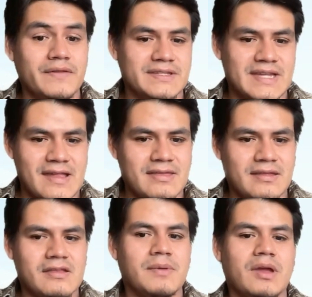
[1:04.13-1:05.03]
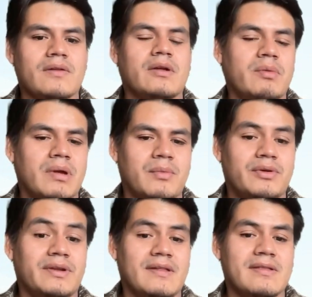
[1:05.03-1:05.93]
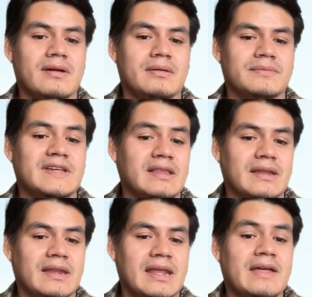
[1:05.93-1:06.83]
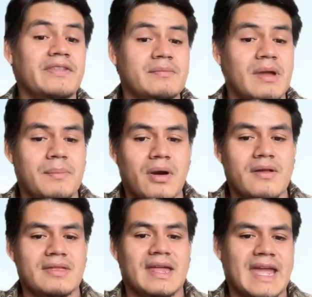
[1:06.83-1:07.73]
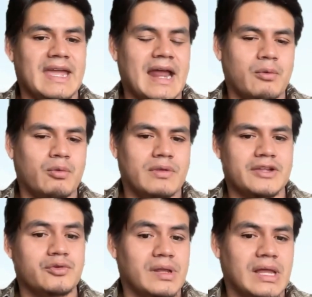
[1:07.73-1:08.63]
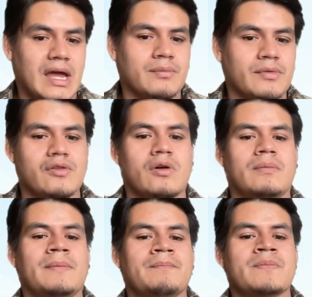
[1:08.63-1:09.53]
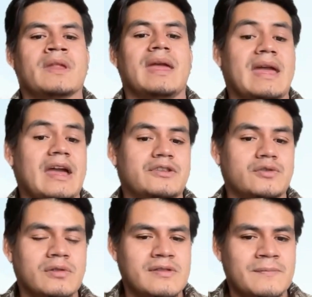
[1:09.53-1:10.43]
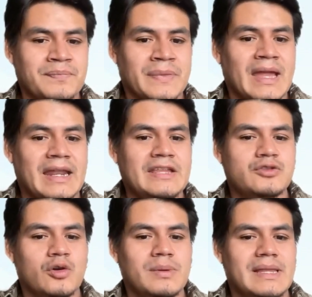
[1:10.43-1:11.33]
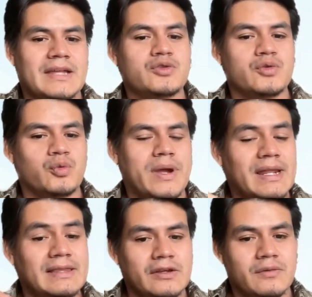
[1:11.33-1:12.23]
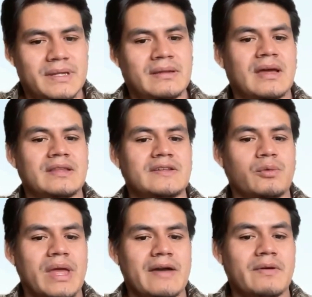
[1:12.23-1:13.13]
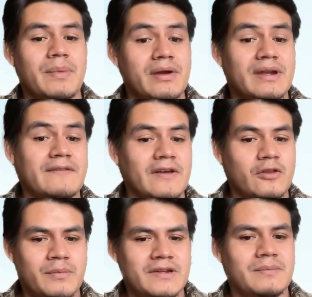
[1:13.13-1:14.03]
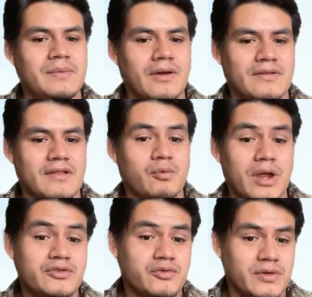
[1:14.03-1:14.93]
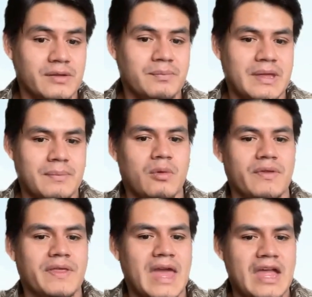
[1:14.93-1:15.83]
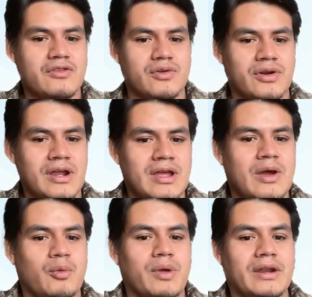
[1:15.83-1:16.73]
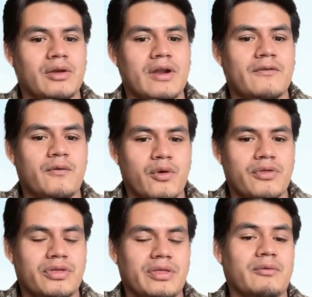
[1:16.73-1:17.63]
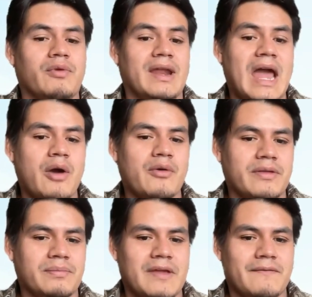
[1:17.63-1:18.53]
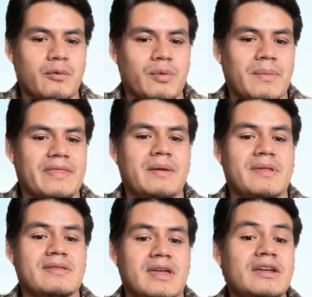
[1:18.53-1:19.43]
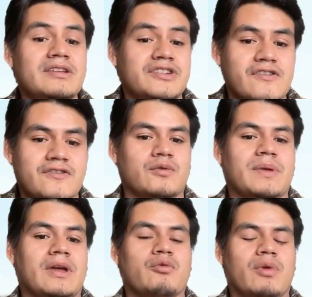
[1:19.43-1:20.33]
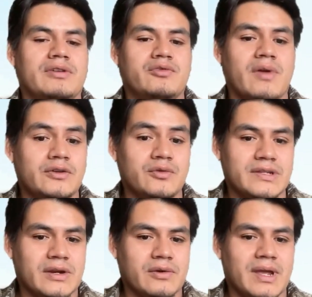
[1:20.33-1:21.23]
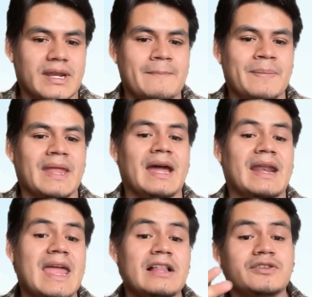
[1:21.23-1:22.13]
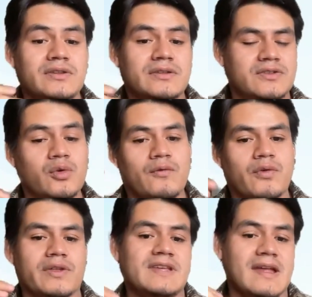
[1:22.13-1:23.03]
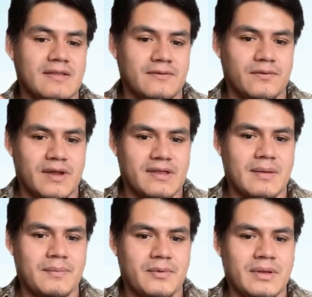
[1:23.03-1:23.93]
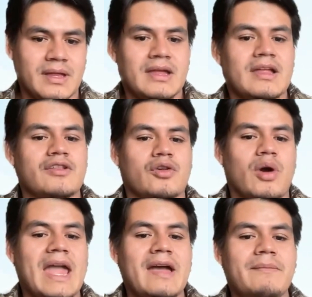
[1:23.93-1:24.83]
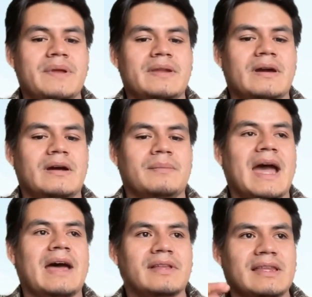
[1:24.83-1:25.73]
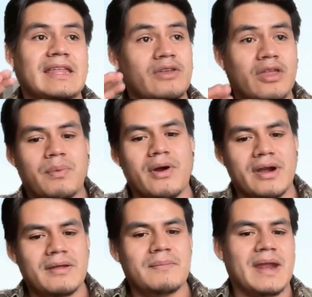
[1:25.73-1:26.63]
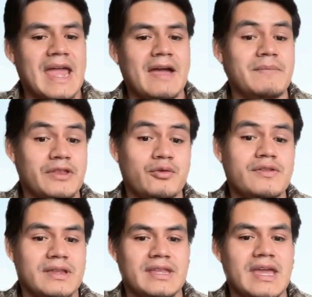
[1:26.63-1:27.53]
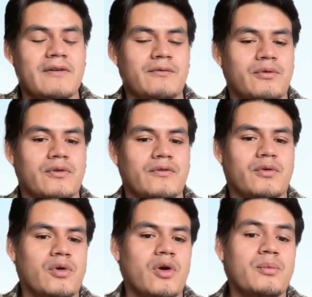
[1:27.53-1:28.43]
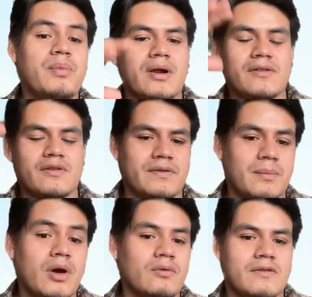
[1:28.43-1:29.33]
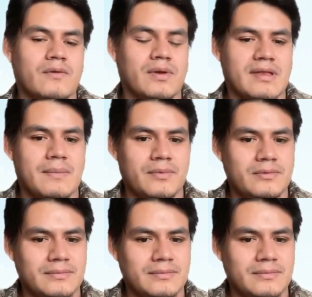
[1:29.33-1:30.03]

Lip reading: the testings because I remember this telling this my boss that hey, I would like to rely on some AI tools, and he told me like to wait a little bit until we have a better development because as we are treating people with cancer, we cannot afford right now that maybe we made a mistake just to because we are trying to integrate an AI tool for the testing, for example. So I have been handling in that part, but I have been using for other parts of the models, for example.